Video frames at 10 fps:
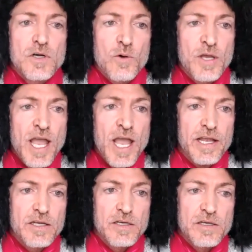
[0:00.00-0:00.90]

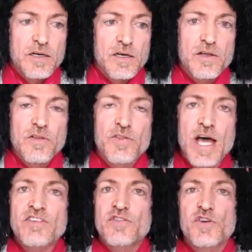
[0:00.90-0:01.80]
Okay,
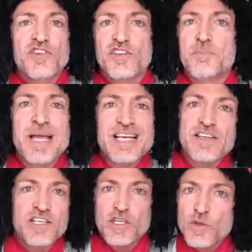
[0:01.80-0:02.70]
that's for just
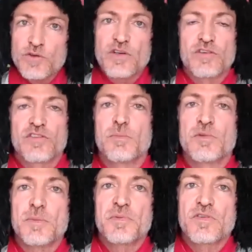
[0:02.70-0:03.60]
basic use. There's just some
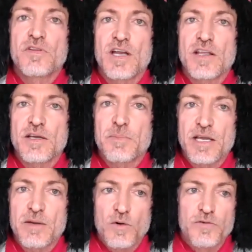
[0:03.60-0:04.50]
tips that I think
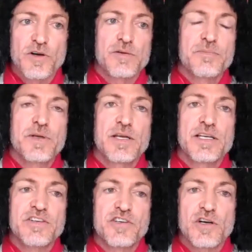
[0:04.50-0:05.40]
make it more fun
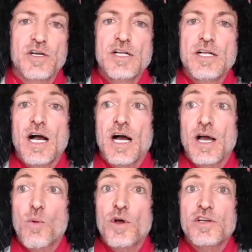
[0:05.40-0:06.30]
and easier.
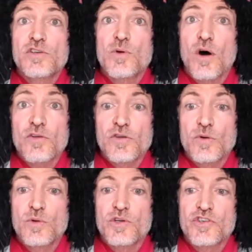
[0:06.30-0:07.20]
I wanted to
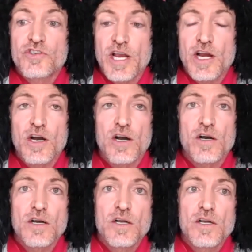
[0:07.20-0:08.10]
also
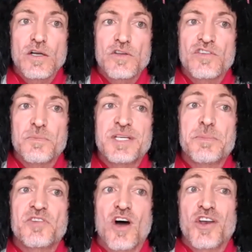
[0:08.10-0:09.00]
share some
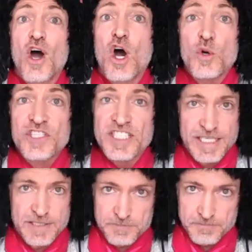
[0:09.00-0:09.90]
tips on
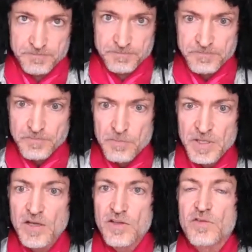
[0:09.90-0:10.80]
hosting
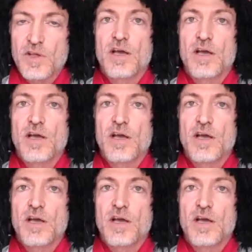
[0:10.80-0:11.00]
because